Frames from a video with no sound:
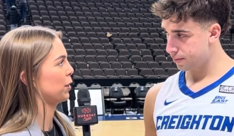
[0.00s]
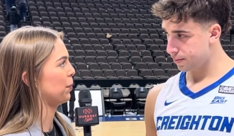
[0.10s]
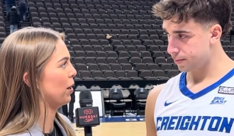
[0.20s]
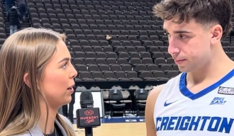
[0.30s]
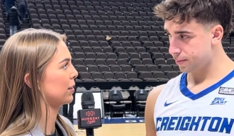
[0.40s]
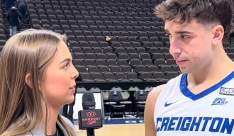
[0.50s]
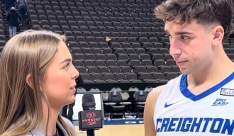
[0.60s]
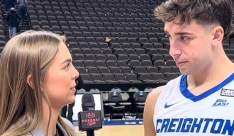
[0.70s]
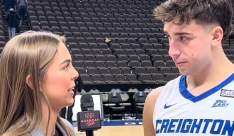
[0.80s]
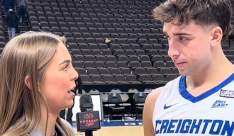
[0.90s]
Speaker 1: apart.
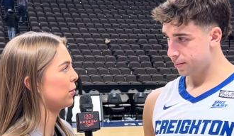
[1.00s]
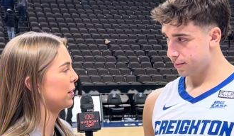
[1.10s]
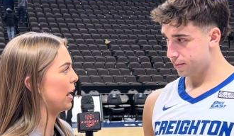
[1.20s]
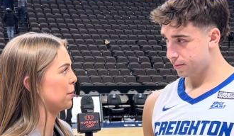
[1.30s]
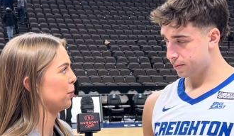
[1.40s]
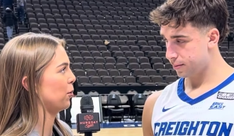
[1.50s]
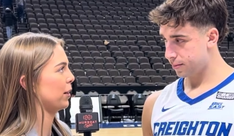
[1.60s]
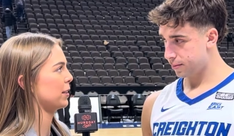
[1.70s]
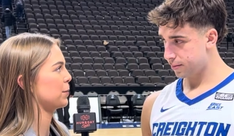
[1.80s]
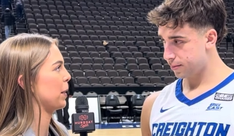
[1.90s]
Down nine
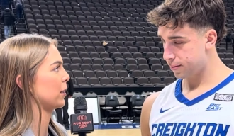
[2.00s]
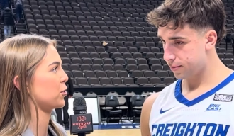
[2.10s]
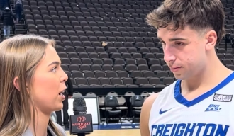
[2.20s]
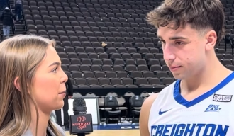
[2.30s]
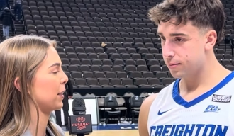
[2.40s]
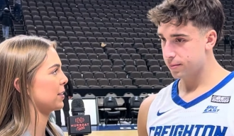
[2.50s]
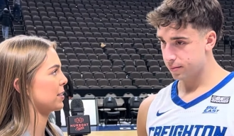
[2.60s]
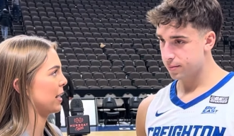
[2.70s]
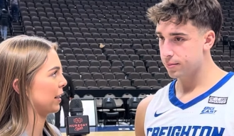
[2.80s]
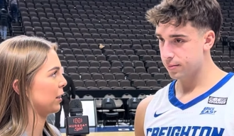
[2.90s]
points. Baylor Scheierman gets a
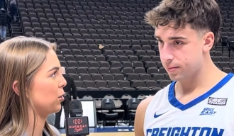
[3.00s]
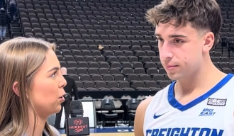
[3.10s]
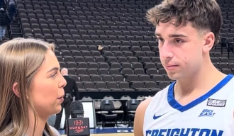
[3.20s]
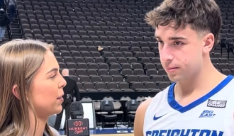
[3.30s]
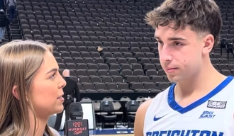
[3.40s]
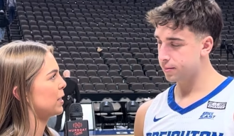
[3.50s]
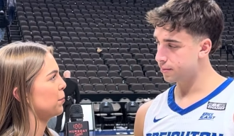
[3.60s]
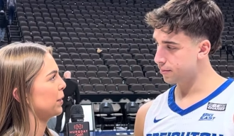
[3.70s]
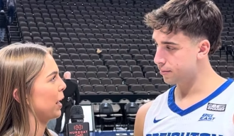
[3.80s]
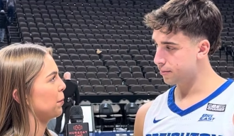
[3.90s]
technical, but this
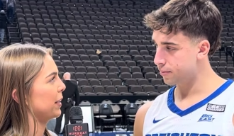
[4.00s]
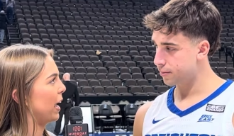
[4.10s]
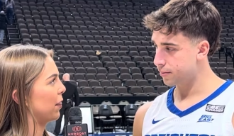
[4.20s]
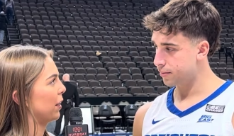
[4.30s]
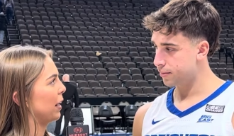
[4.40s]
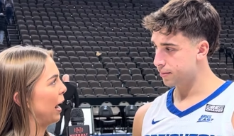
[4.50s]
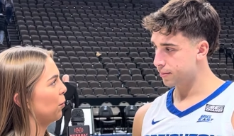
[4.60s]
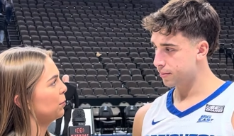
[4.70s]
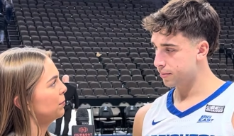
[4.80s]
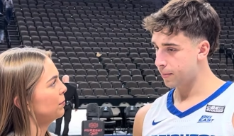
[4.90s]
team came together.
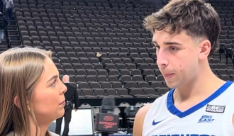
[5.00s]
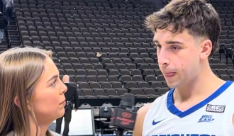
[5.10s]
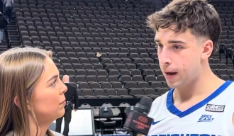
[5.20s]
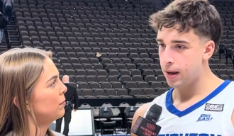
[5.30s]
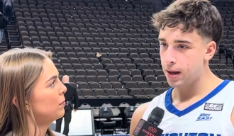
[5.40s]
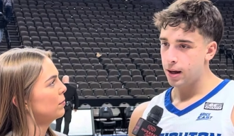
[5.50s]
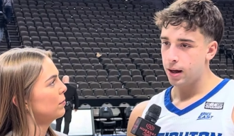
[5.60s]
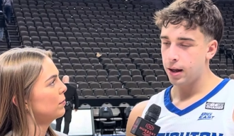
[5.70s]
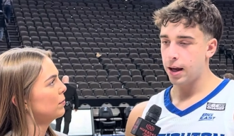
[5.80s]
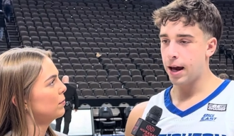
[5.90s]
How?
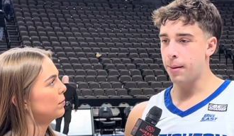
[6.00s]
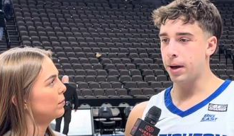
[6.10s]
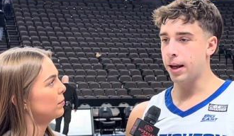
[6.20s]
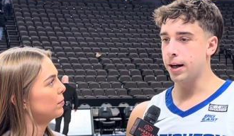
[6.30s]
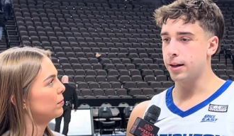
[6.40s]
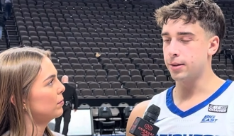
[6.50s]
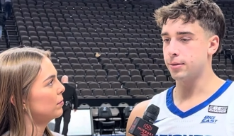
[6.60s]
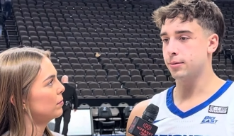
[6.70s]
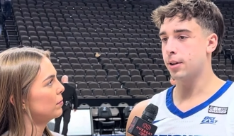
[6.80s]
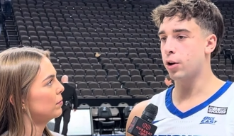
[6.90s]
Speaker 2: Yeah, I mean,
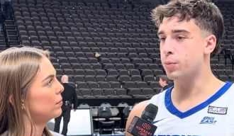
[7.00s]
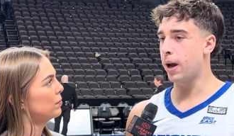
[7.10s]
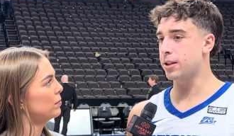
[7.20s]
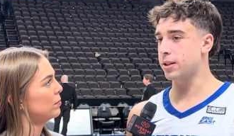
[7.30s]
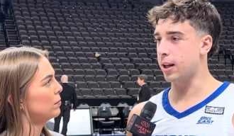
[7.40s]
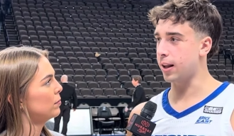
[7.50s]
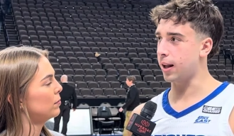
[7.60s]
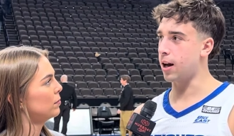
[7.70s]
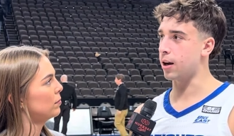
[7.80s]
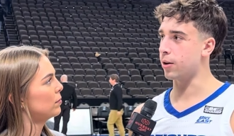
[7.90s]
Coach Mack just said in the
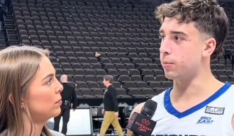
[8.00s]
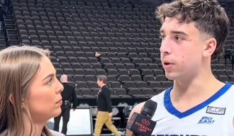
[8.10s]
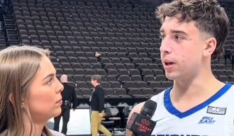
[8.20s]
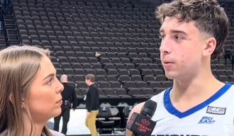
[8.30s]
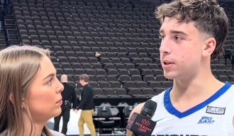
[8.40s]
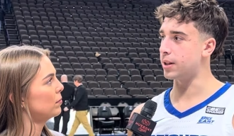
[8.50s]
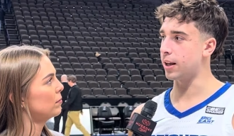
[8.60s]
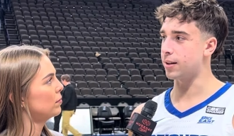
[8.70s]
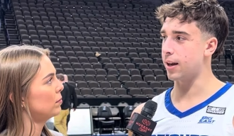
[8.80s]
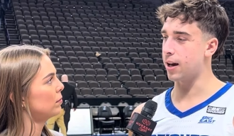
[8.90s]
locker room, we, we
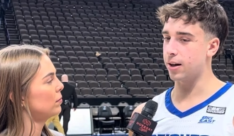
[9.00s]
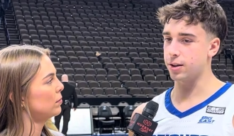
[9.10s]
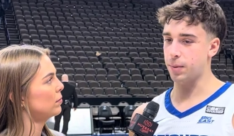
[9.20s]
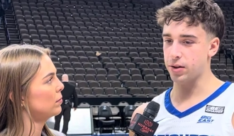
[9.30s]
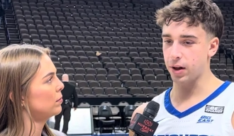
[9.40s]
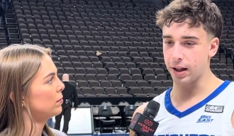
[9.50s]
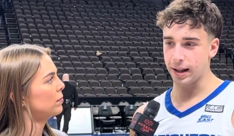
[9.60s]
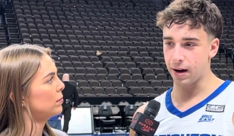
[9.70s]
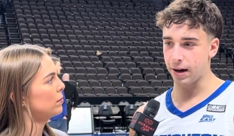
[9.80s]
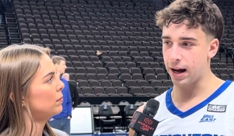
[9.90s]
stick together, especially
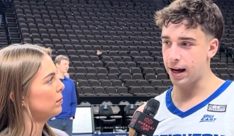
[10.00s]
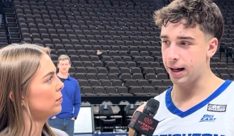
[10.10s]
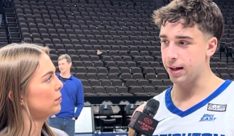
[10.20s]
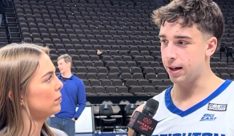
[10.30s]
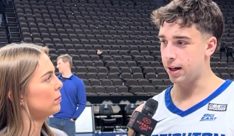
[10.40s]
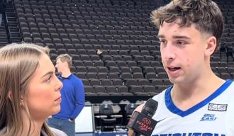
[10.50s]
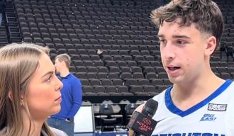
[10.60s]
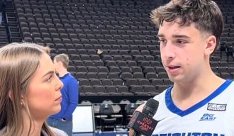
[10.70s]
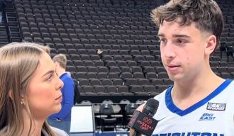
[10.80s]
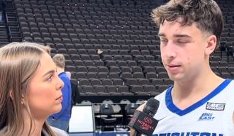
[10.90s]
down nine.
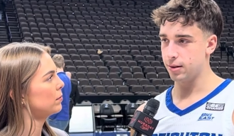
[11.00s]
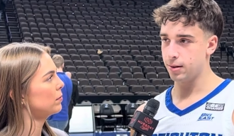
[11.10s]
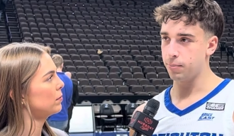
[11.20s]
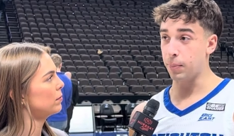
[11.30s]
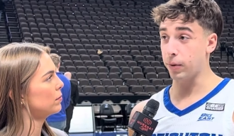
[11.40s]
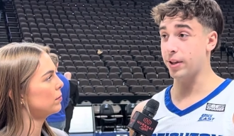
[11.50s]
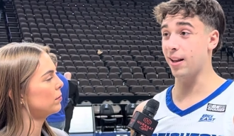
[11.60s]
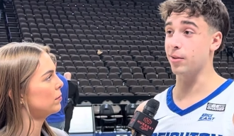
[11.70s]
Uh, people tend